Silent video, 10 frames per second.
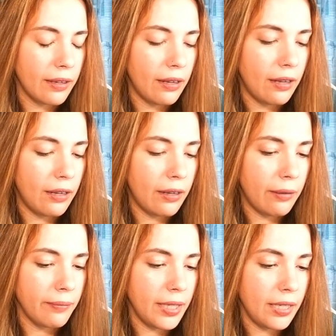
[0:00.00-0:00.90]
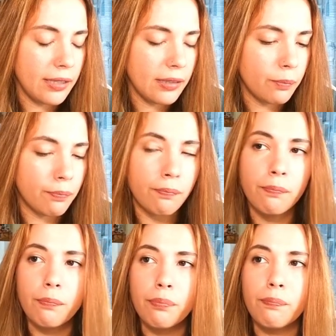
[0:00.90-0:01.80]
It is
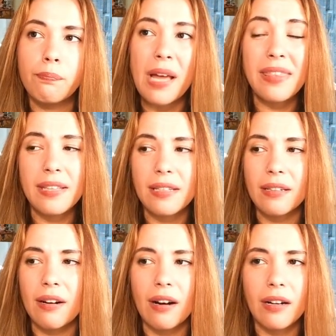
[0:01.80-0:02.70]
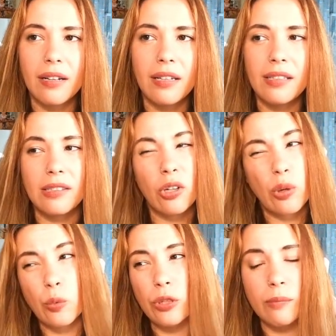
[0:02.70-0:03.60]
a decent card. It is
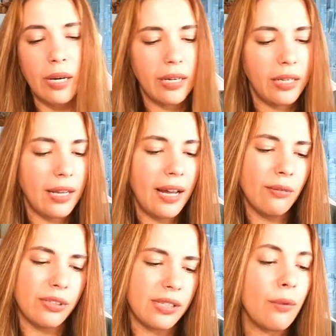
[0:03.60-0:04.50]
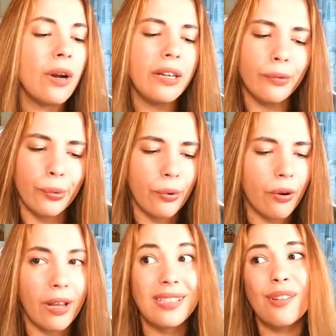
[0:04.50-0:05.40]
not worth money. I would say €1.
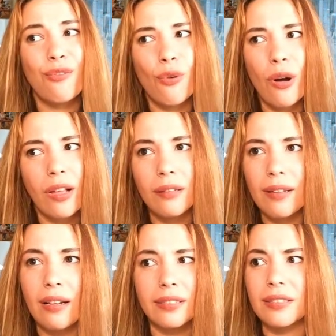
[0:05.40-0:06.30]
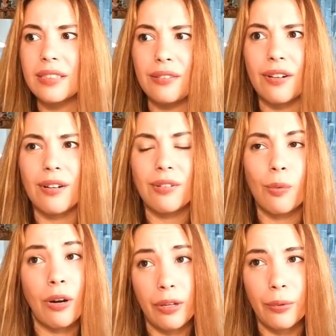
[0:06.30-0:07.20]
Okay, it's a foil, alternative art,
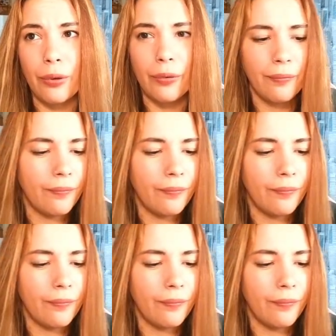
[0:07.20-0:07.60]
€1.